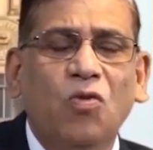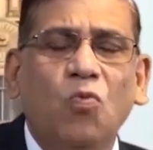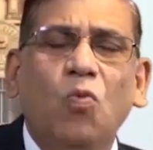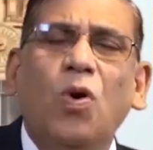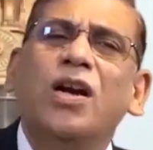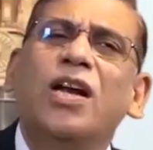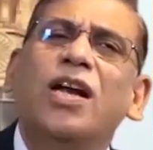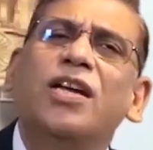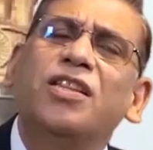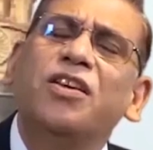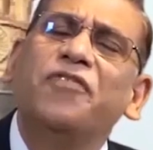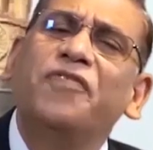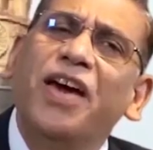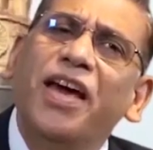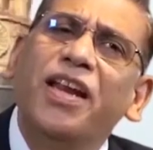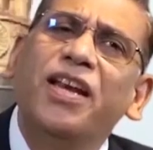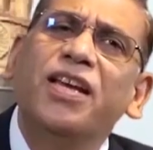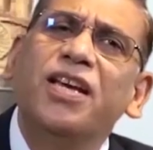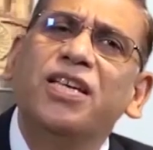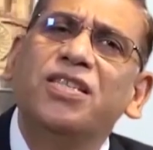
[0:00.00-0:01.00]
What are the
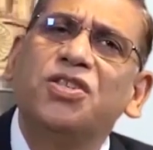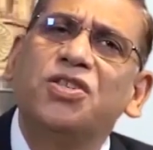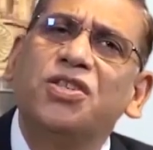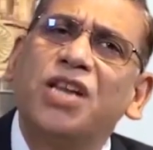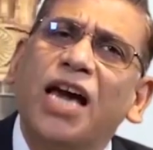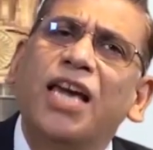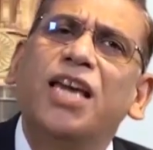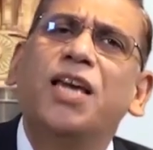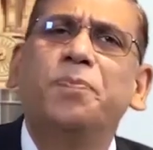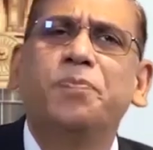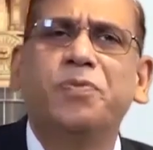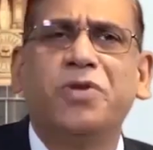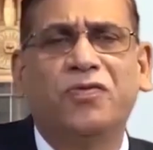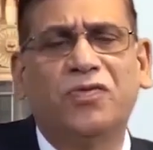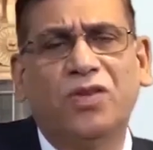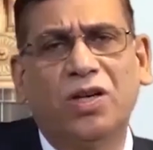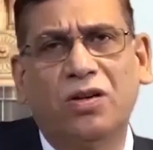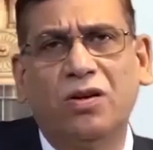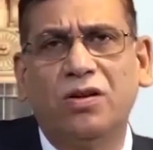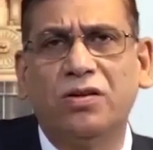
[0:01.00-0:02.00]
various types
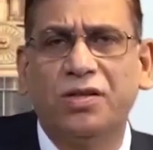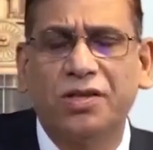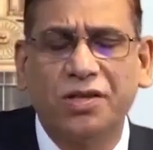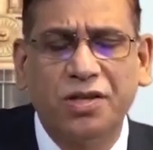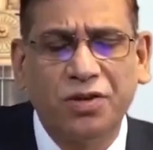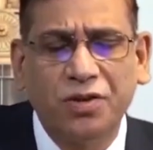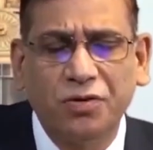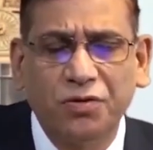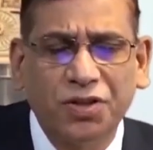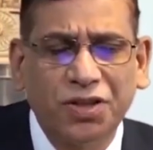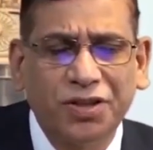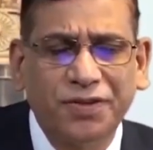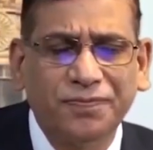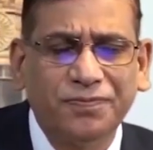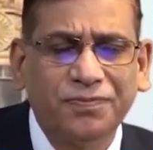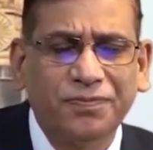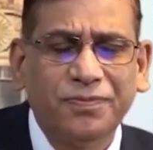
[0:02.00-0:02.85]
of the constitution?